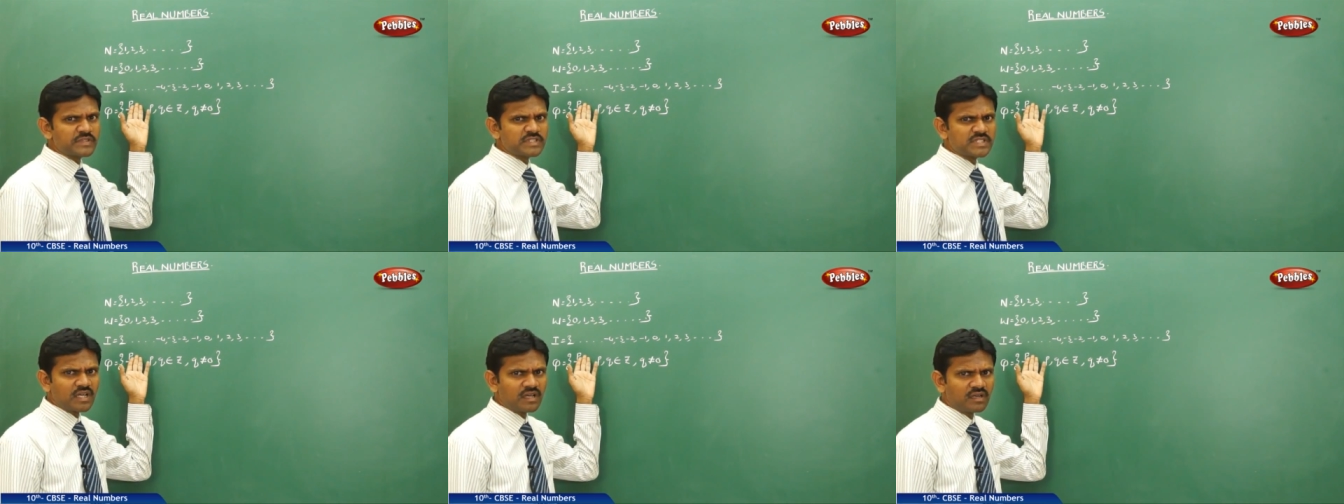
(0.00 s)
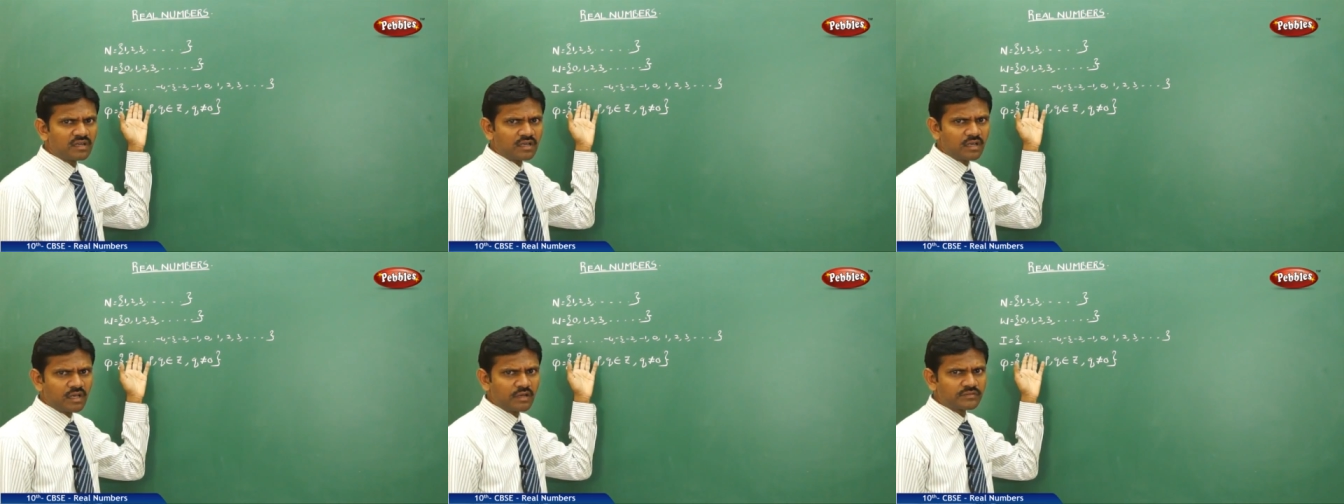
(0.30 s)
which
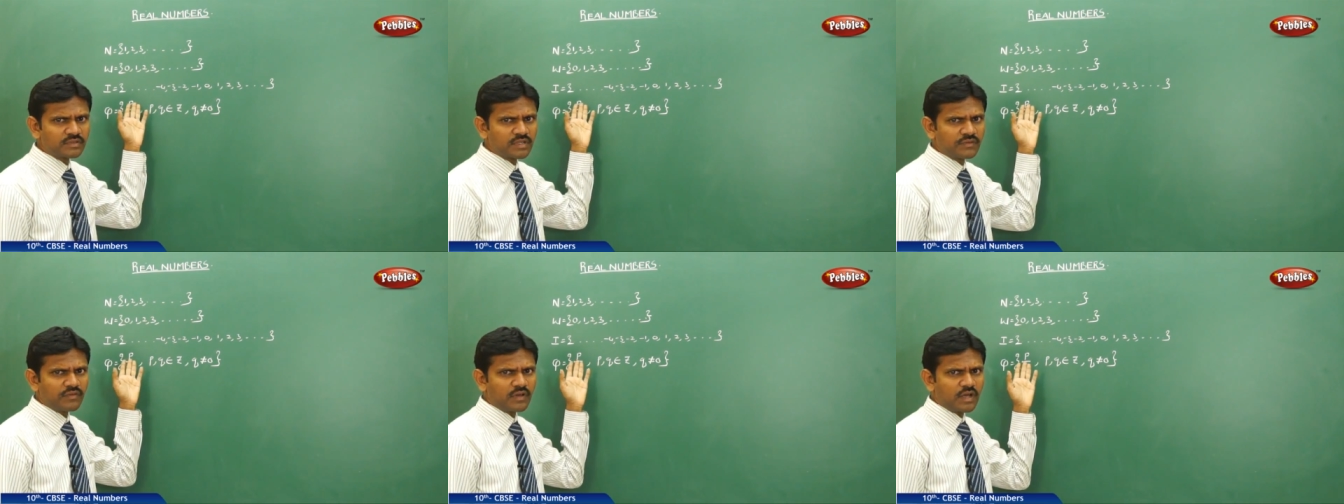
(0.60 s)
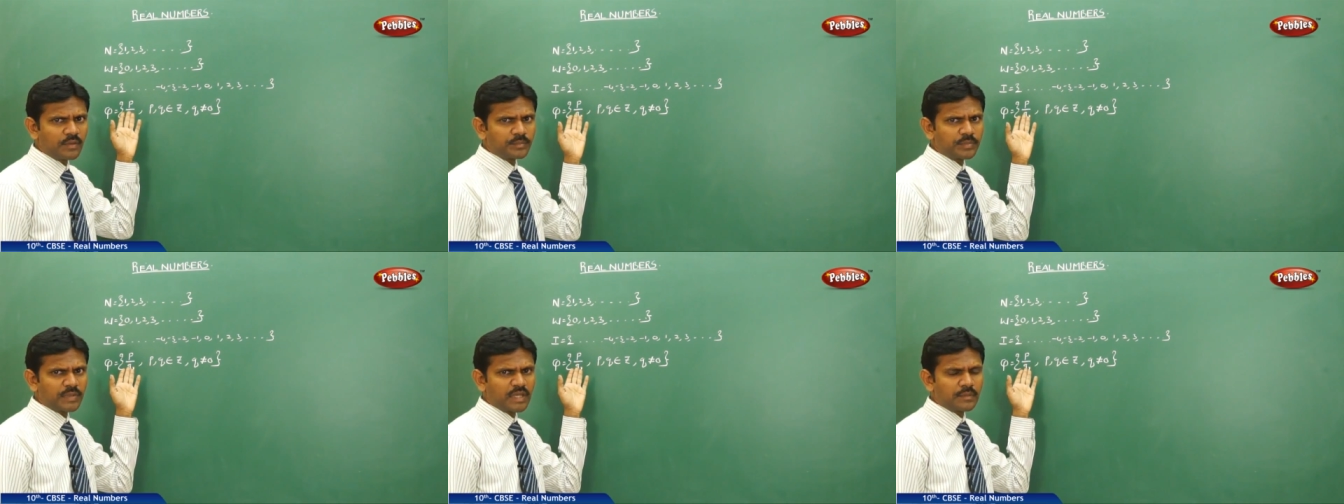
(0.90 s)
are of the
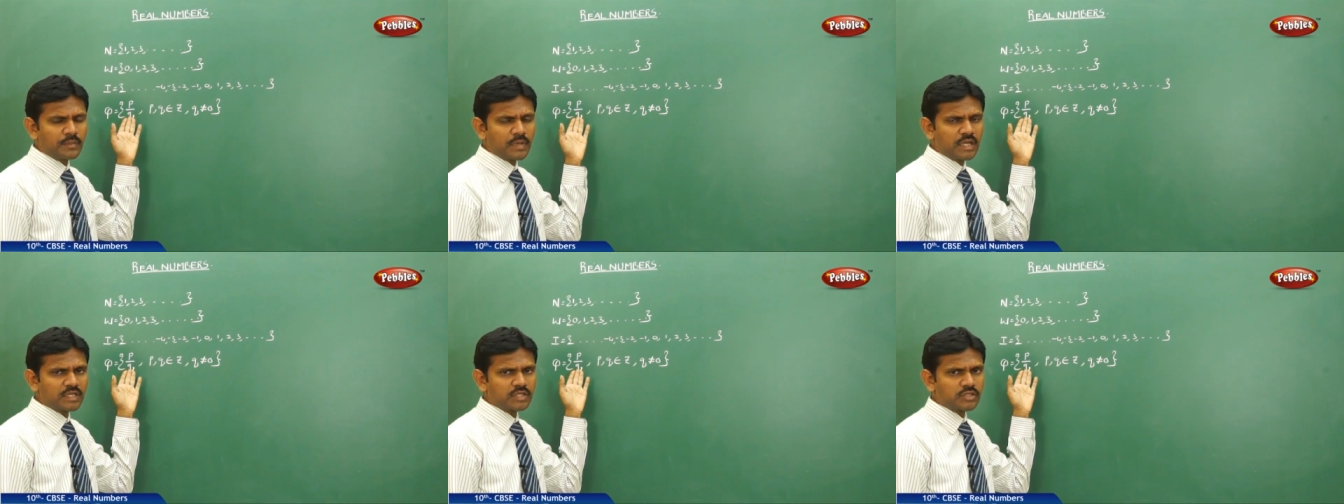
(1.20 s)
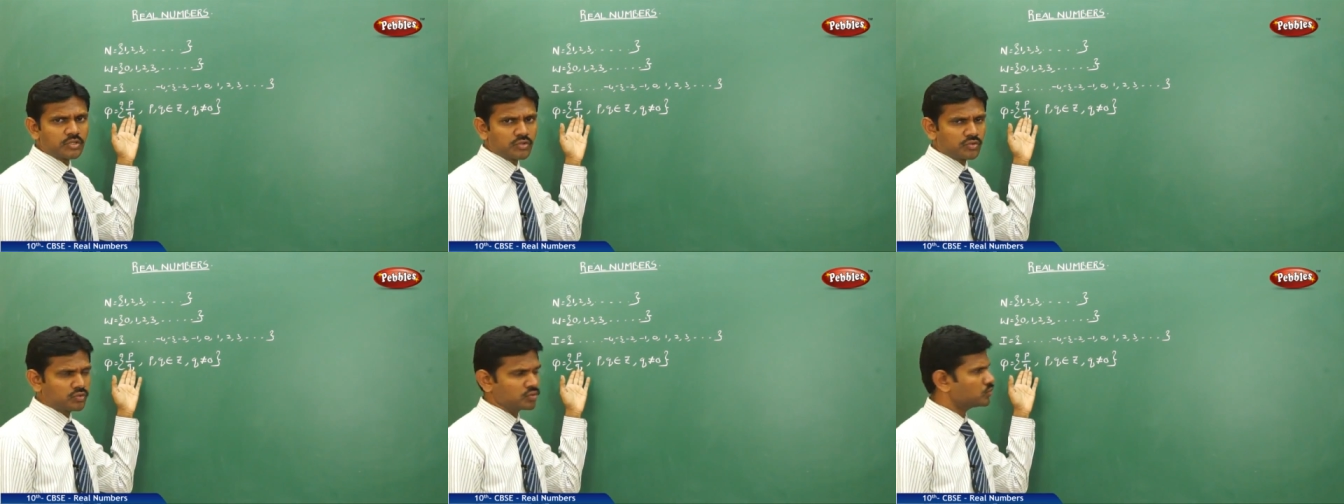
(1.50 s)
form P by
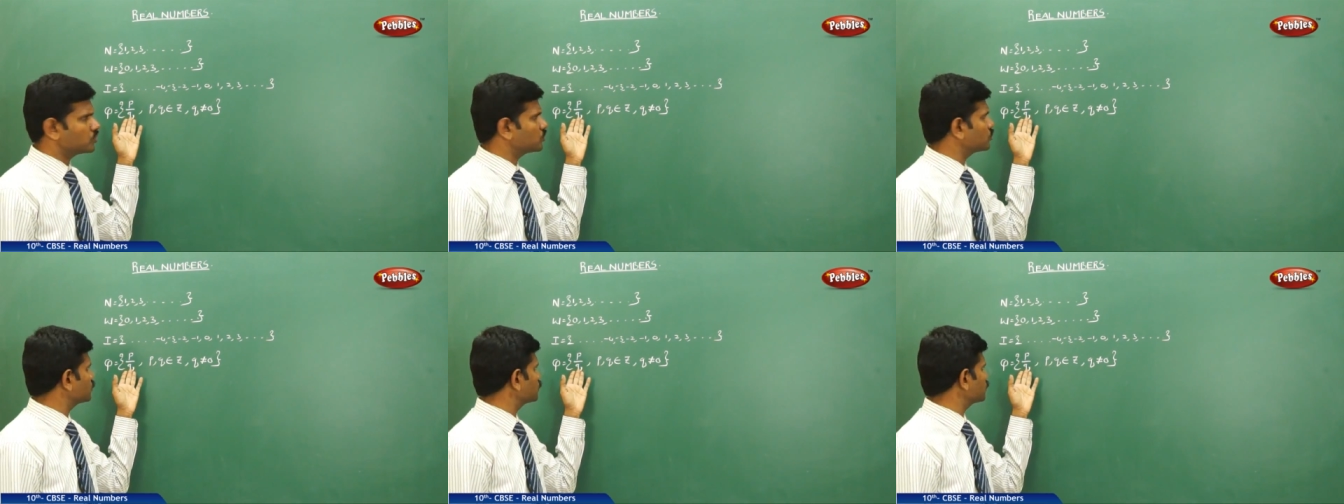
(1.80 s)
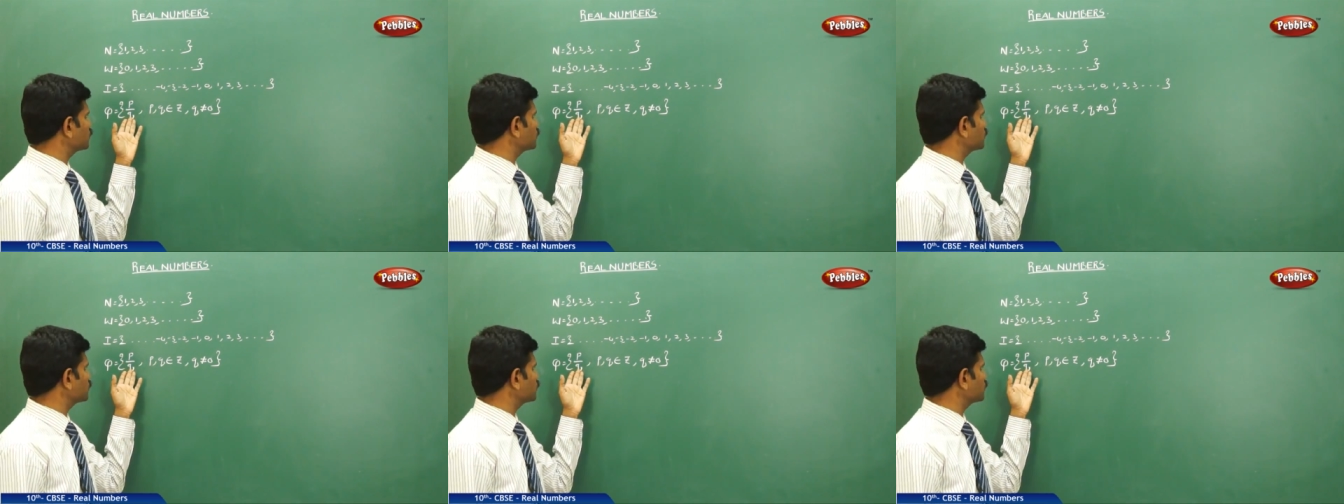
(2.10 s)
Q